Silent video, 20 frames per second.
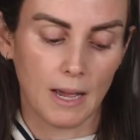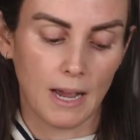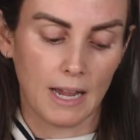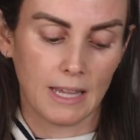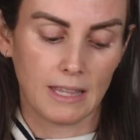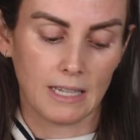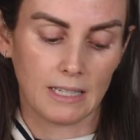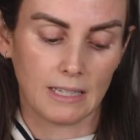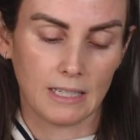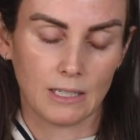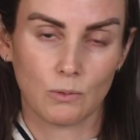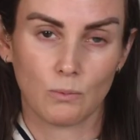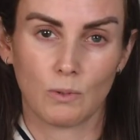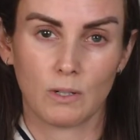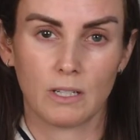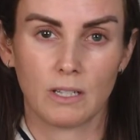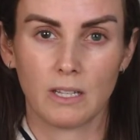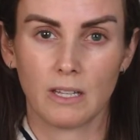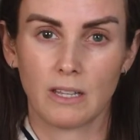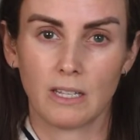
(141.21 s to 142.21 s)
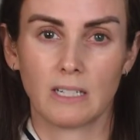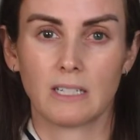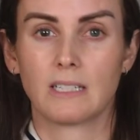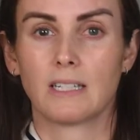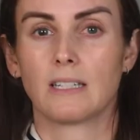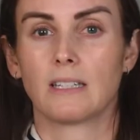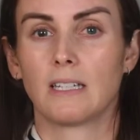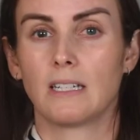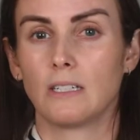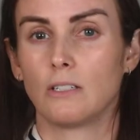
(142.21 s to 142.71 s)
I think that's one of the things
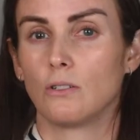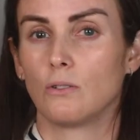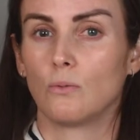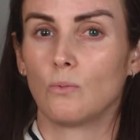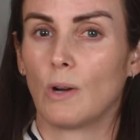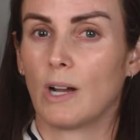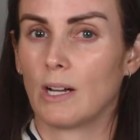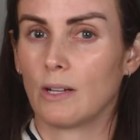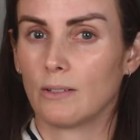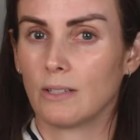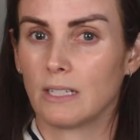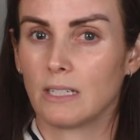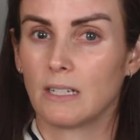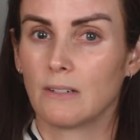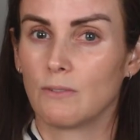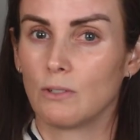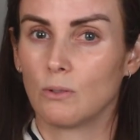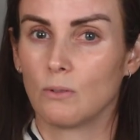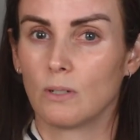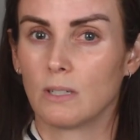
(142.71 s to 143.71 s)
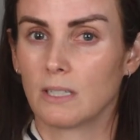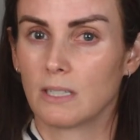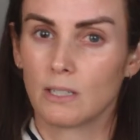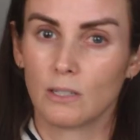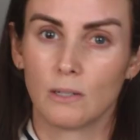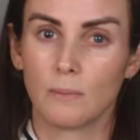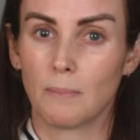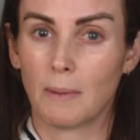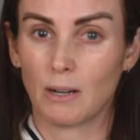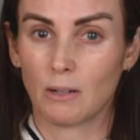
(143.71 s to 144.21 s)
that they do well. They give you a good
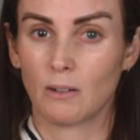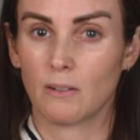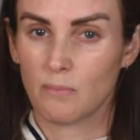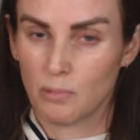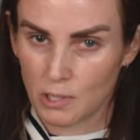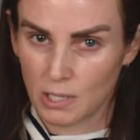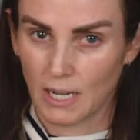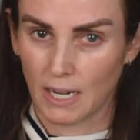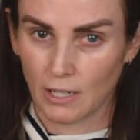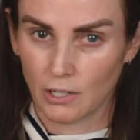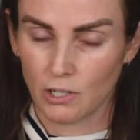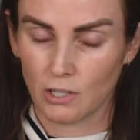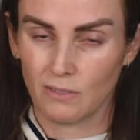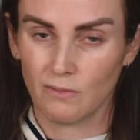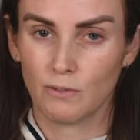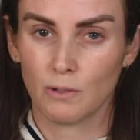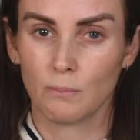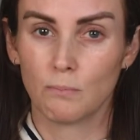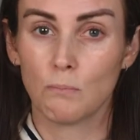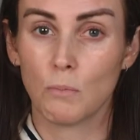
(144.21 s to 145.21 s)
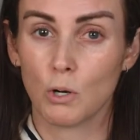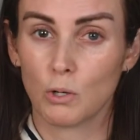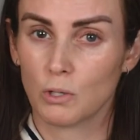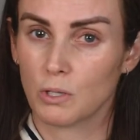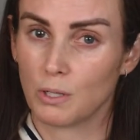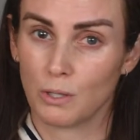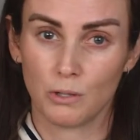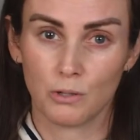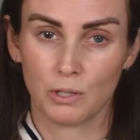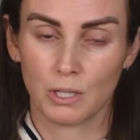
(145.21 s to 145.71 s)
amount of protection for
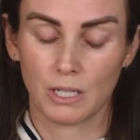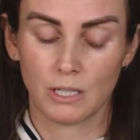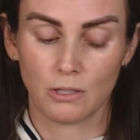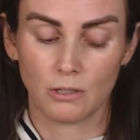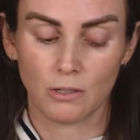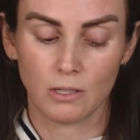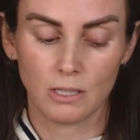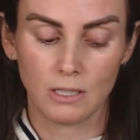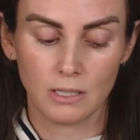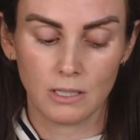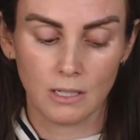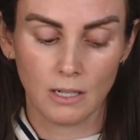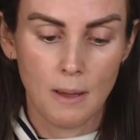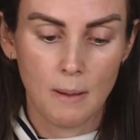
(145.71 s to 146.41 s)
most of their sunscreens.